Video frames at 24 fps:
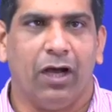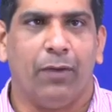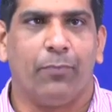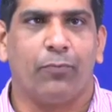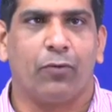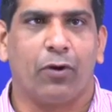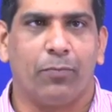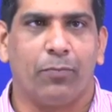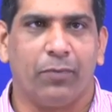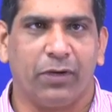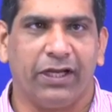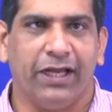
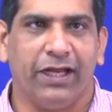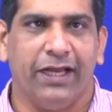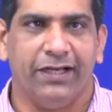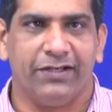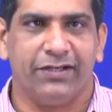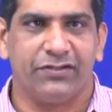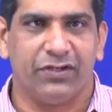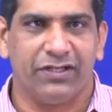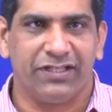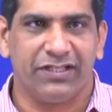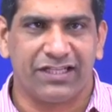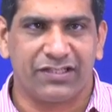
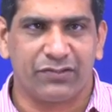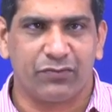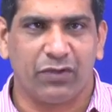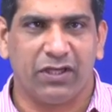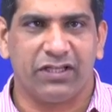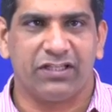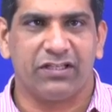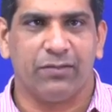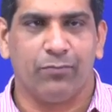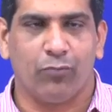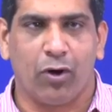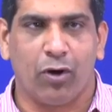propagate. So that's why
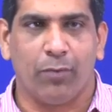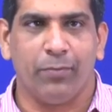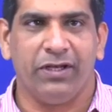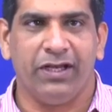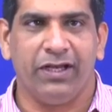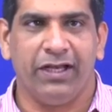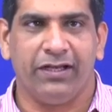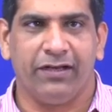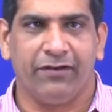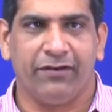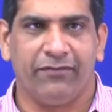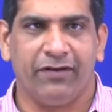it's a
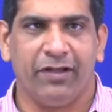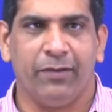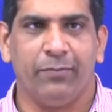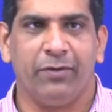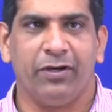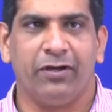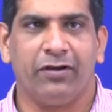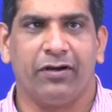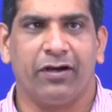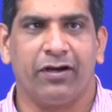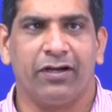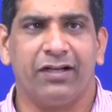brominated flame
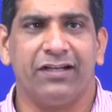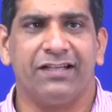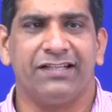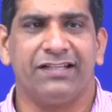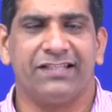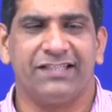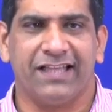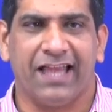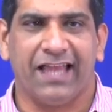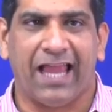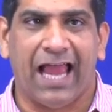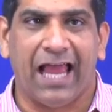retardant.
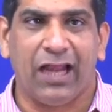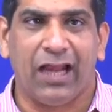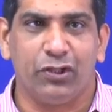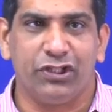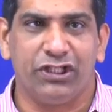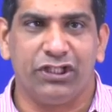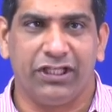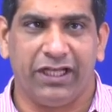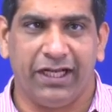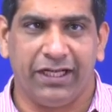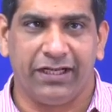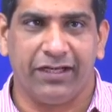It's a
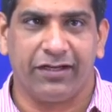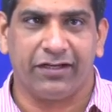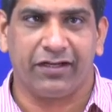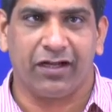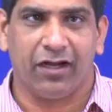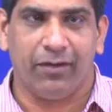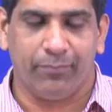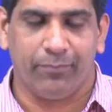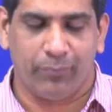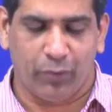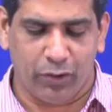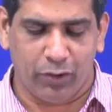halogenated
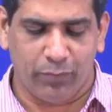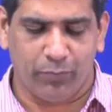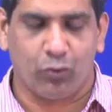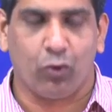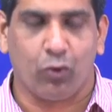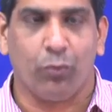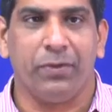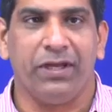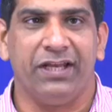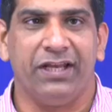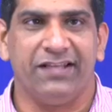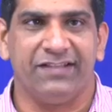compound.
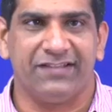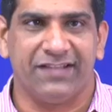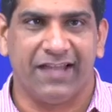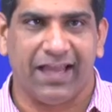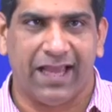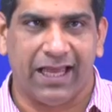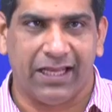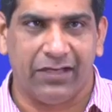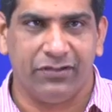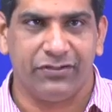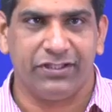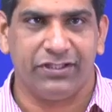Bromine is a
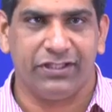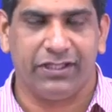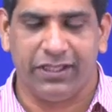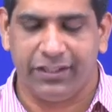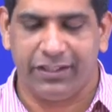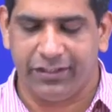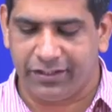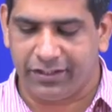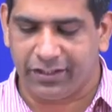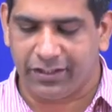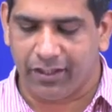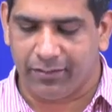
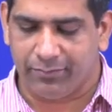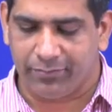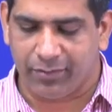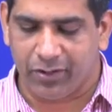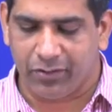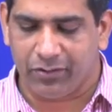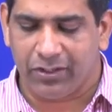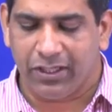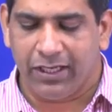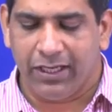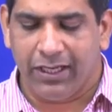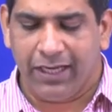halogenated
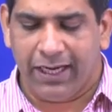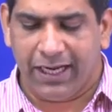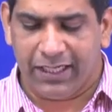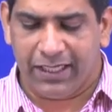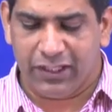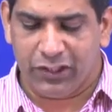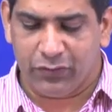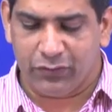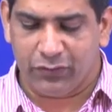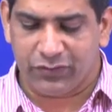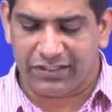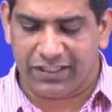compound
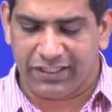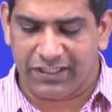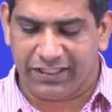and used